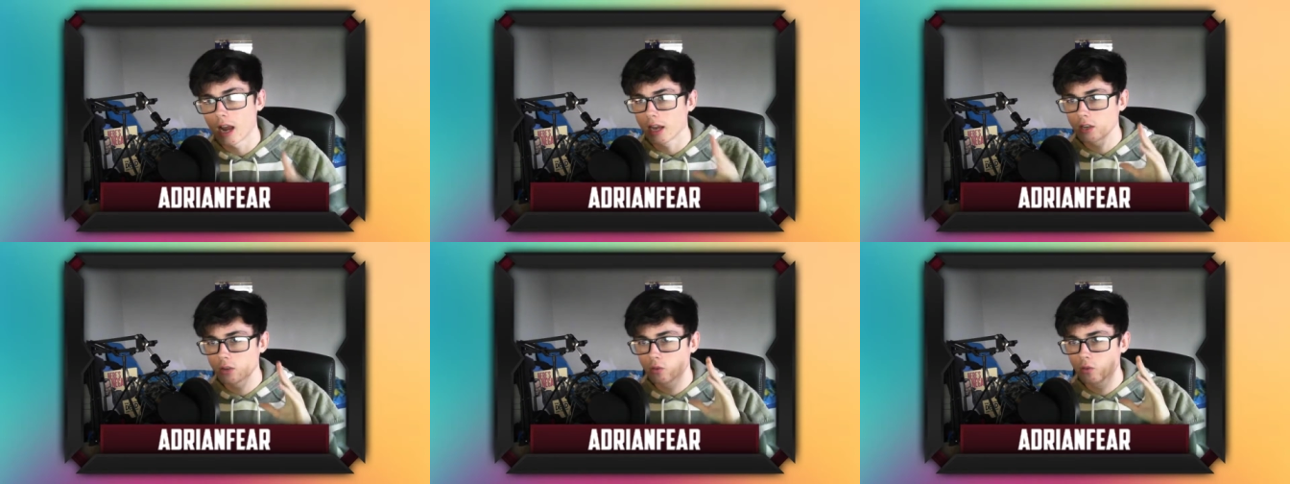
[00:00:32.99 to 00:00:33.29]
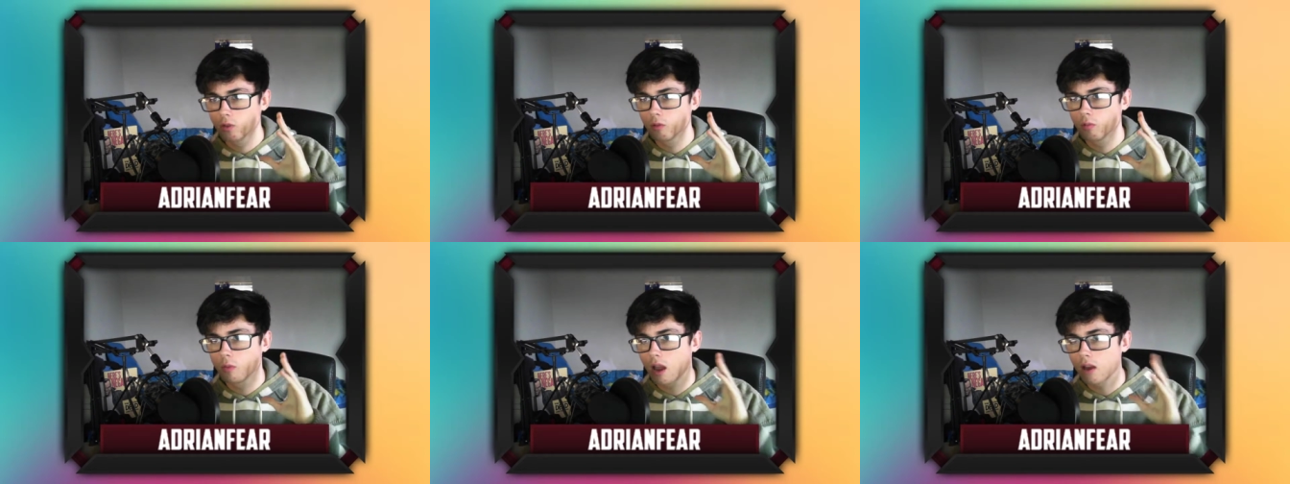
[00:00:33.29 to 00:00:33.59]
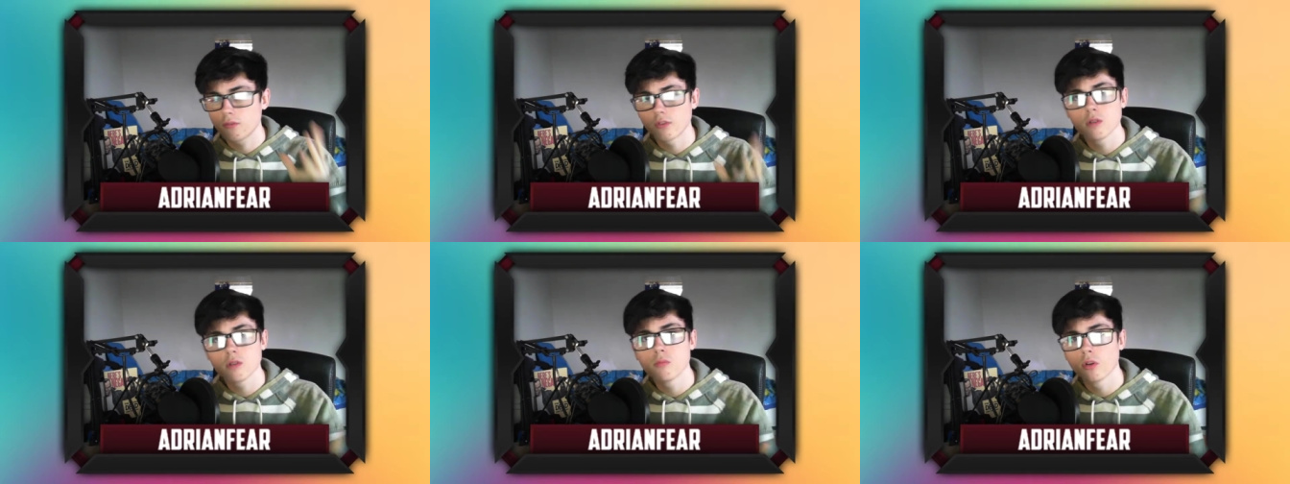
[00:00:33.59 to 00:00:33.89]
I do them
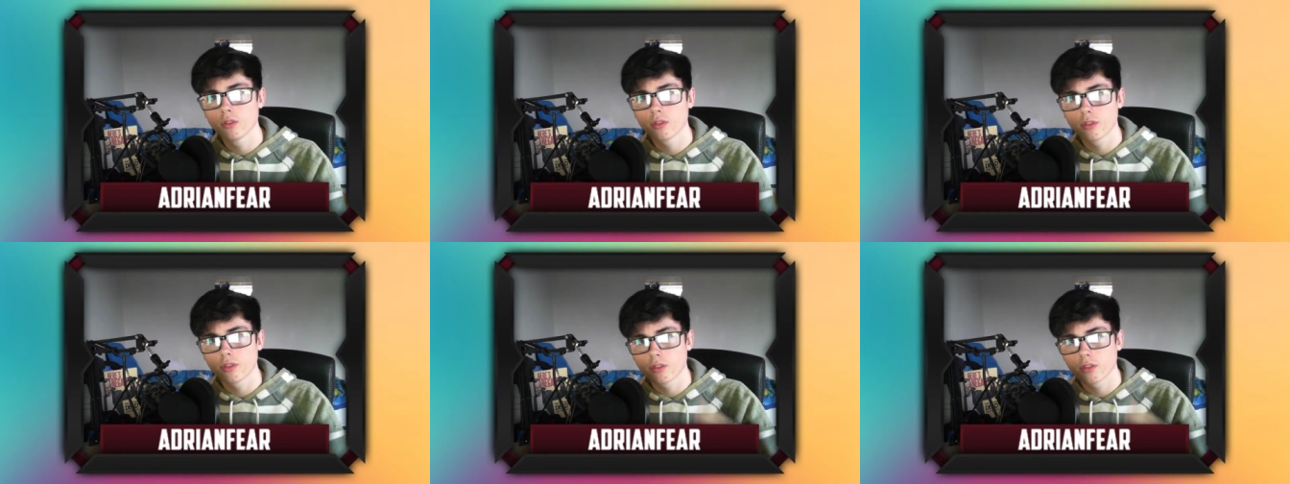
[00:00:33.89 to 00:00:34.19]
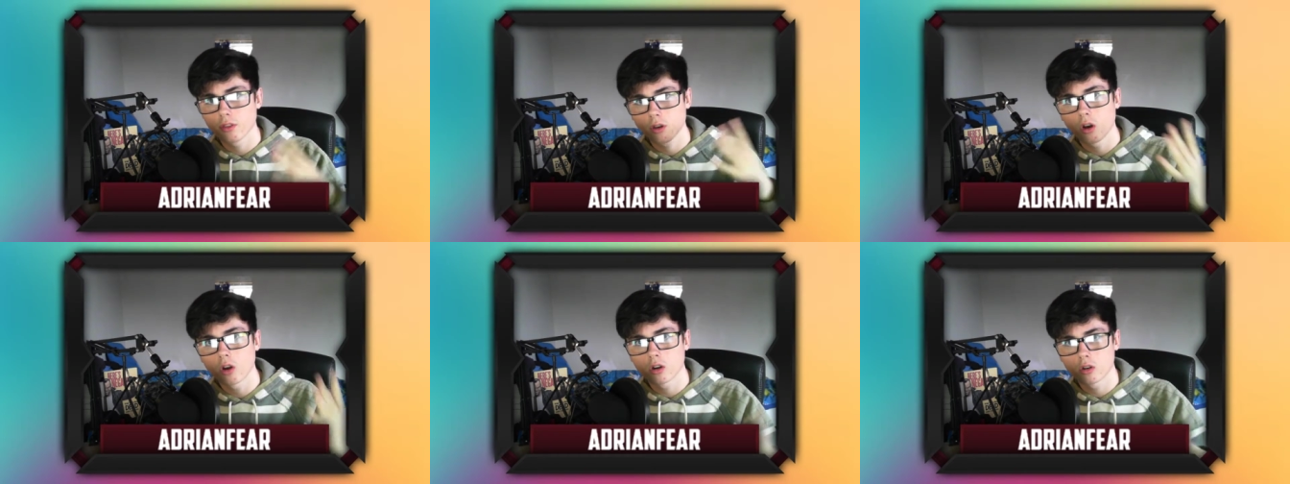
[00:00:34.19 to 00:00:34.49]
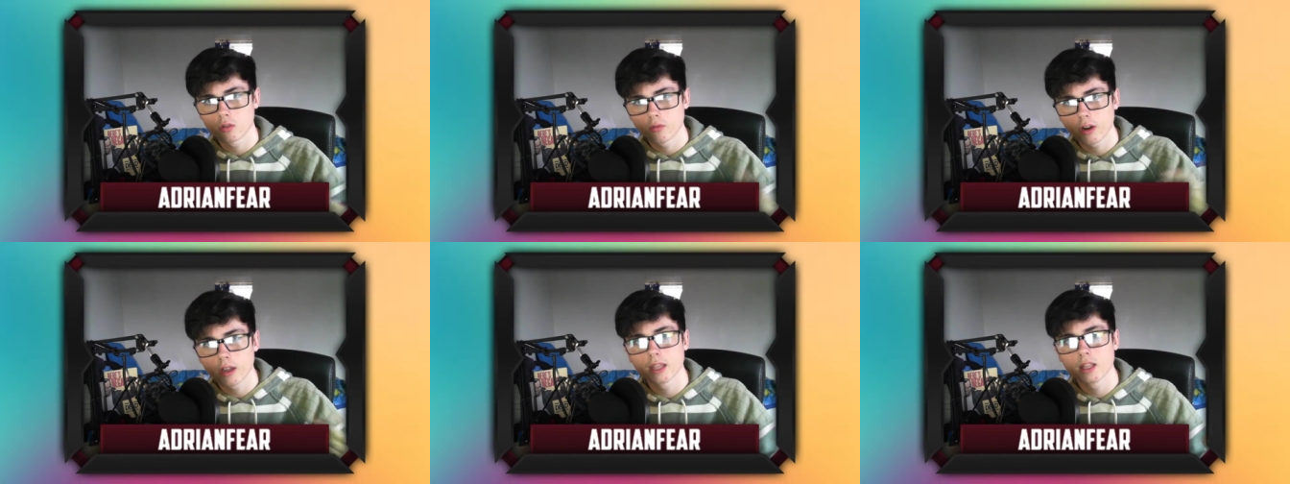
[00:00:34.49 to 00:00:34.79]
every month on
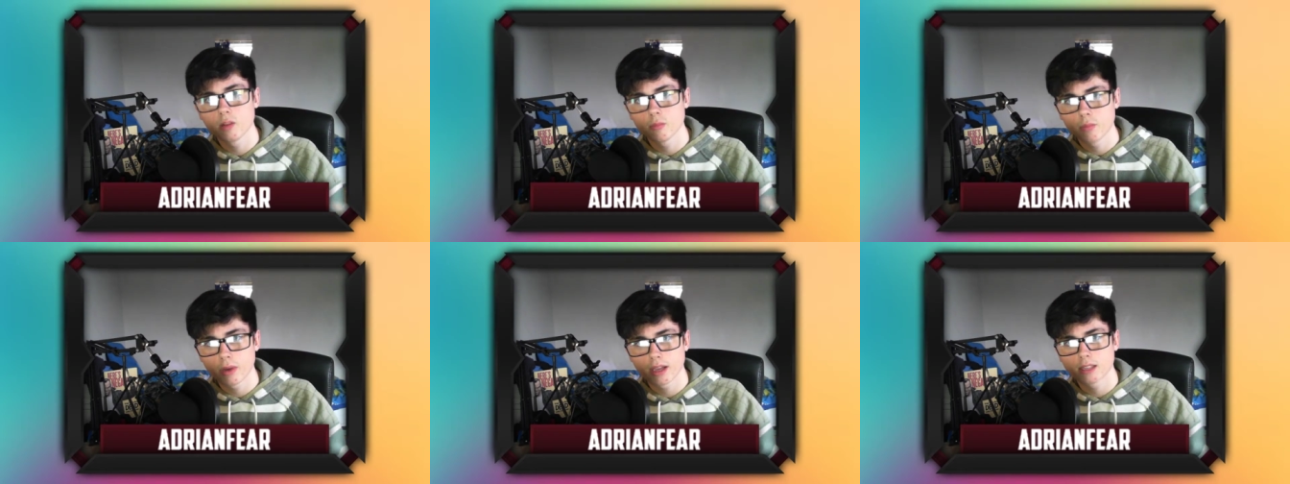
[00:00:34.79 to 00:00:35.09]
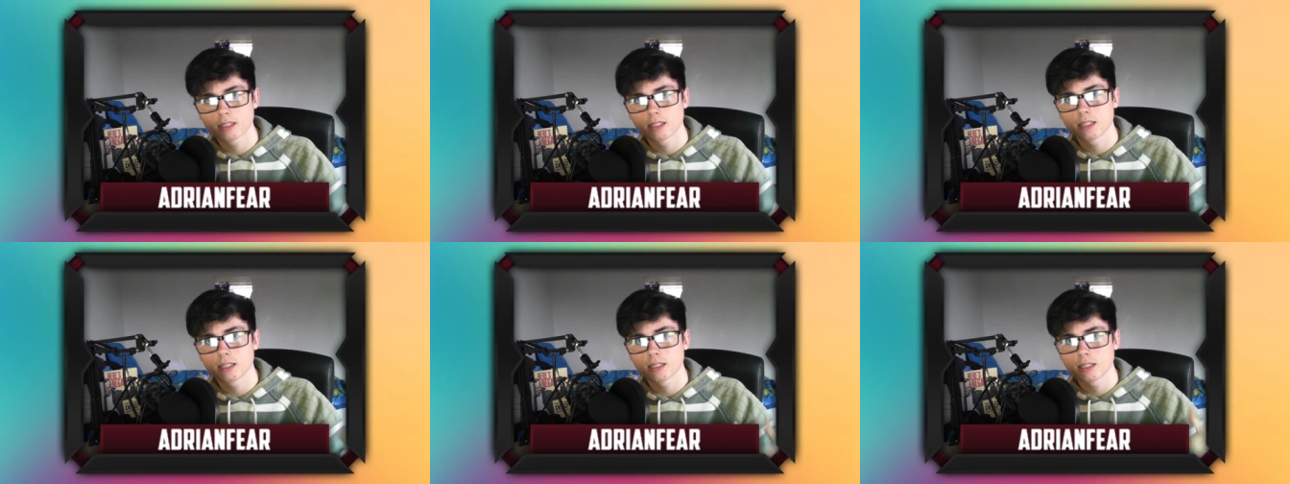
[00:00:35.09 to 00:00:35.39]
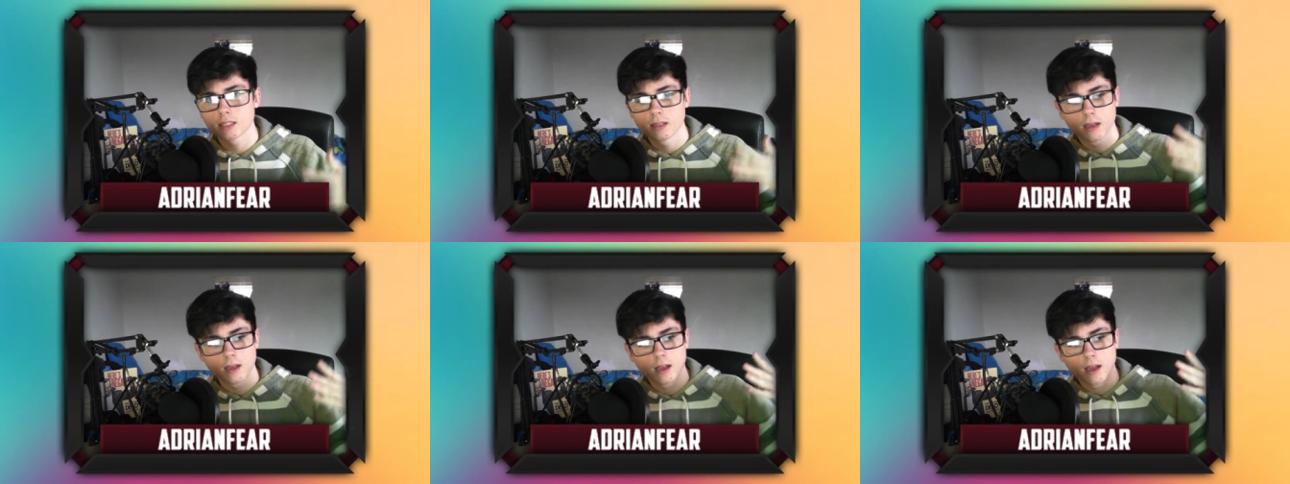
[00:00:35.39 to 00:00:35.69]
a regular
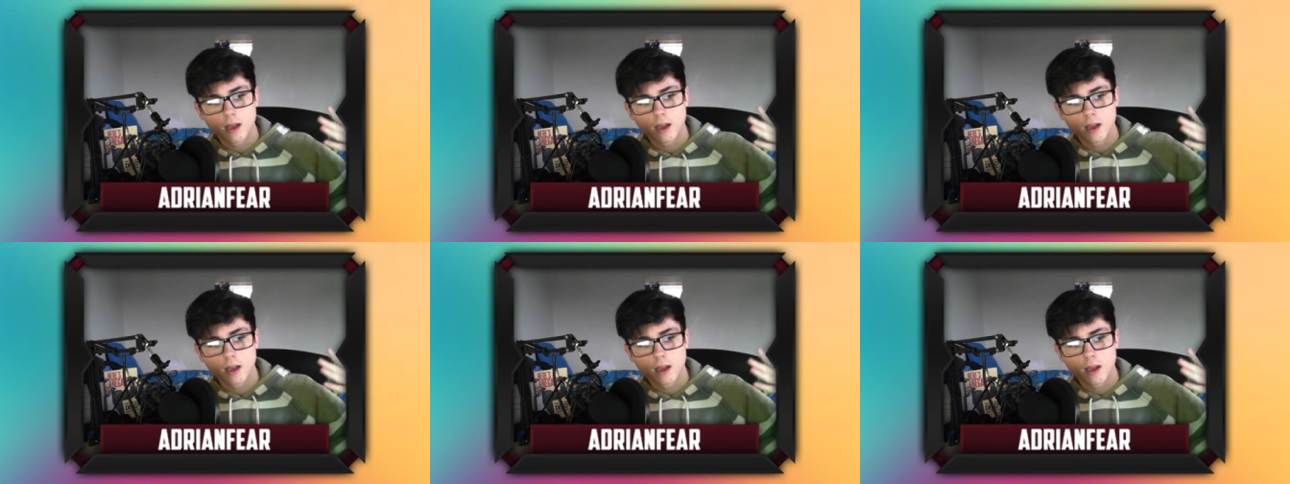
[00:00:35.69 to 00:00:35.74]
basis.